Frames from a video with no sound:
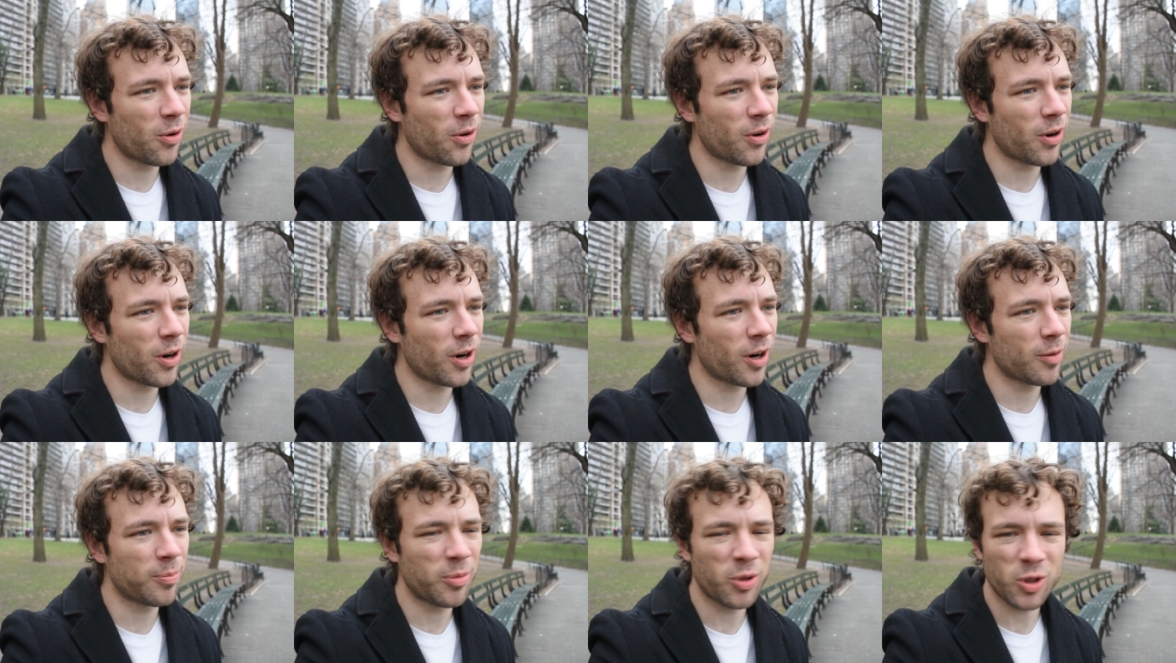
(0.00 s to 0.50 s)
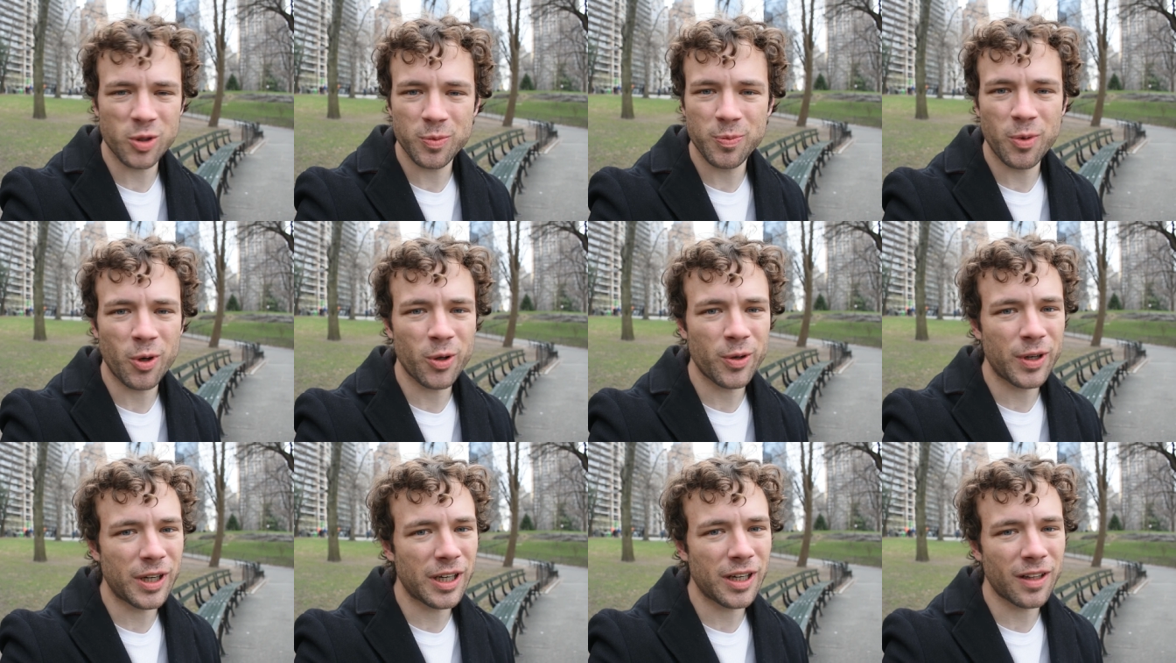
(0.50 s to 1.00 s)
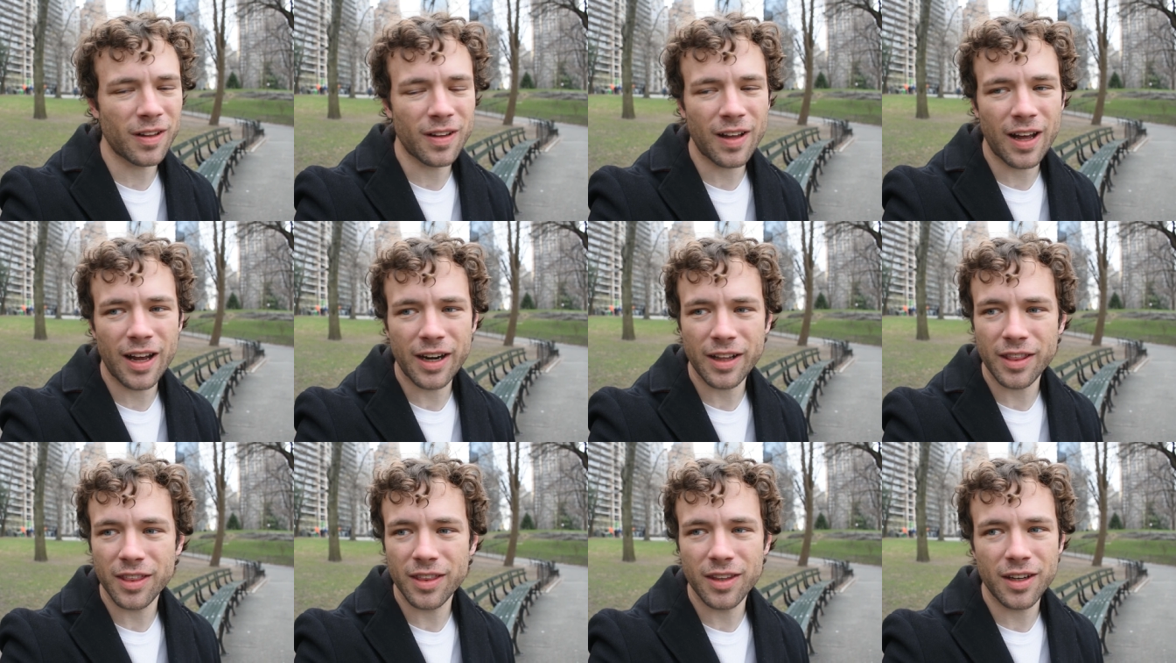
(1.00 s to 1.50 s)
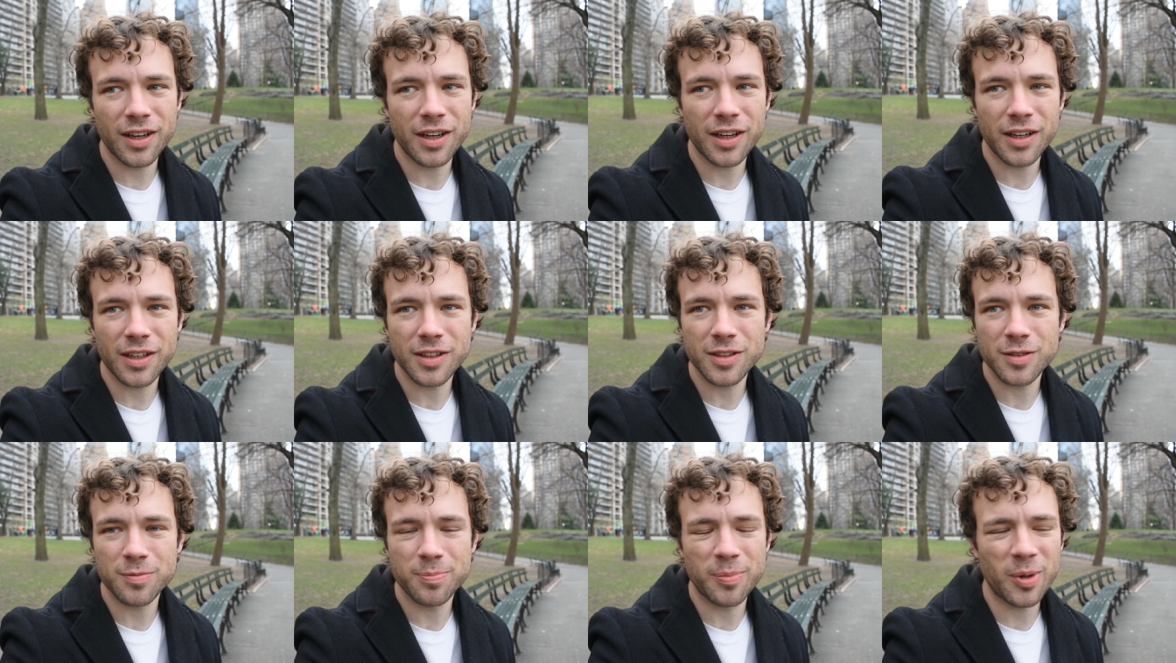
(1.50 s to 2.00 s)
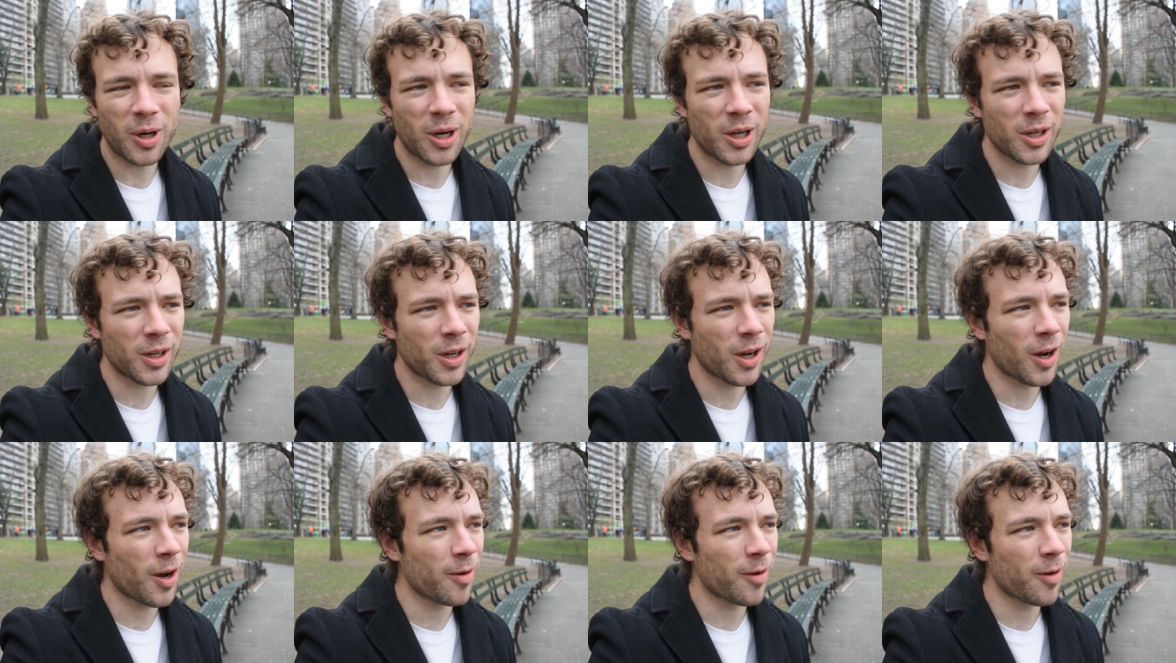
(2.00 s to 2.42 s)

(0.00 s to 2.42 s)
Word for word: or postponing a lot of things, but